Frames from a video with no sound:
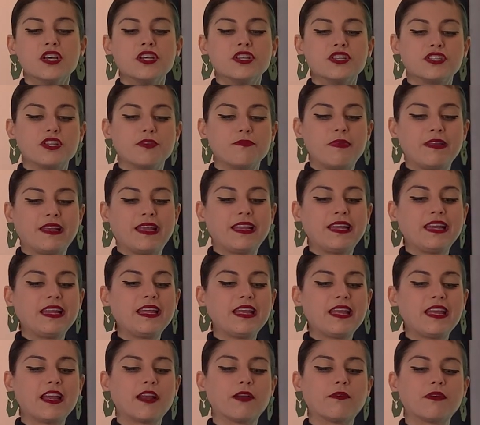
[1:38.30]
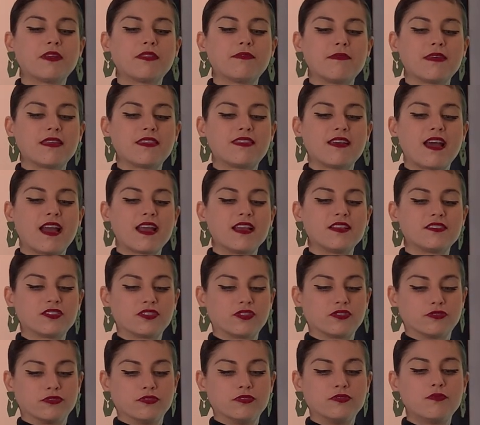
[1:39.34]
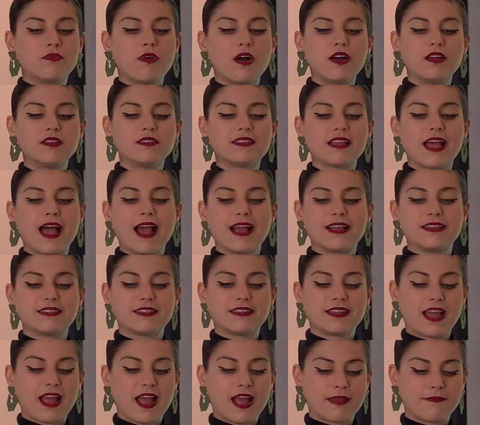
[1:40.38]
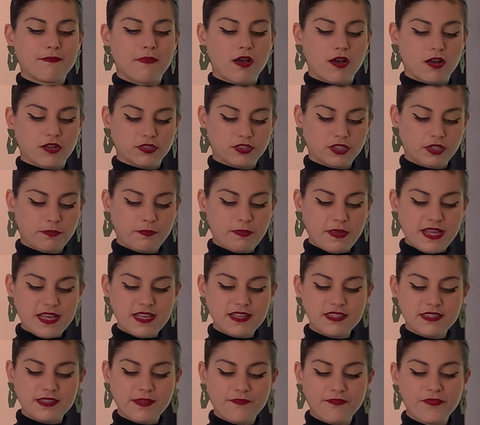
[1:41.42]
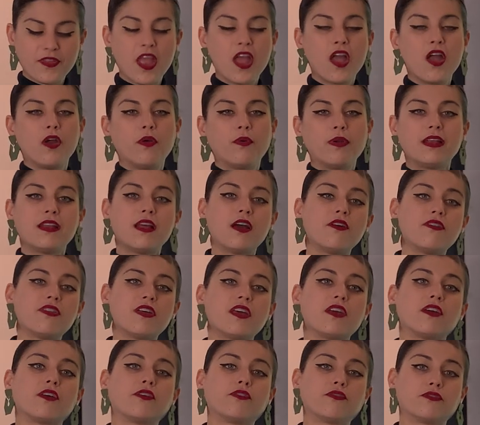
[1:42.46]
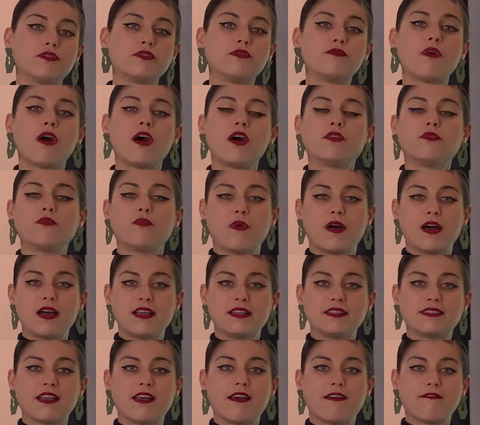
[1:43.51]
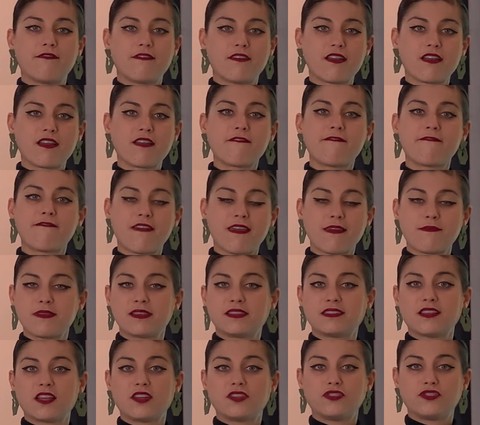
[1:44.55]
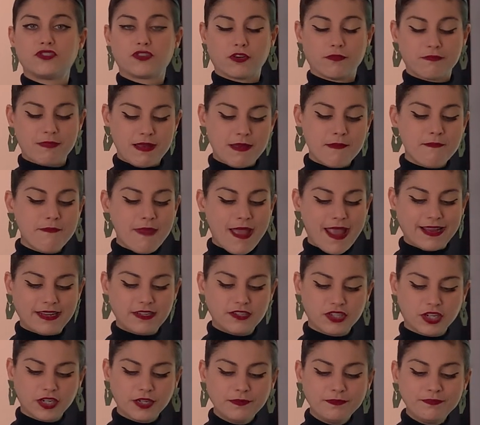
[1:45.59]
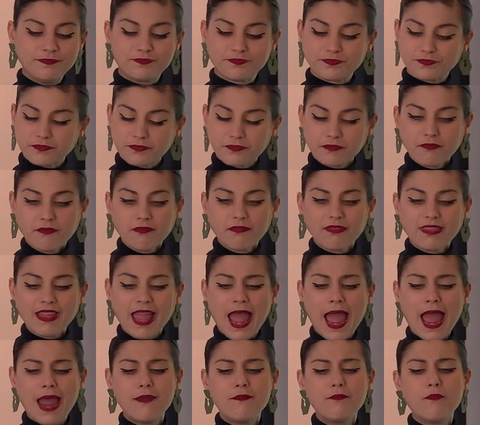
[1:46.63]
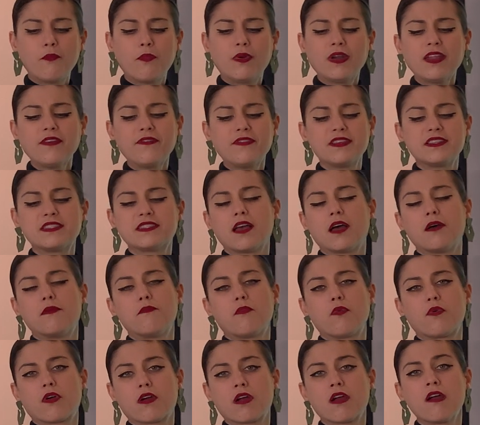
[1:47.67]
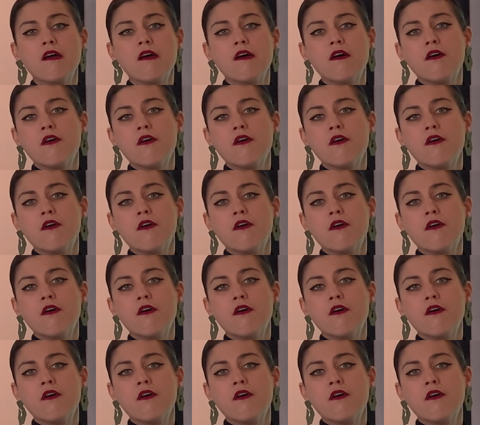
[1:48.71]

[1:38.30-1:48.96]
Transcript: So beginning here with Matthias Grunewald's Isenheim altarpiece, we know that Grunewald was a very famous German painter, and one of his more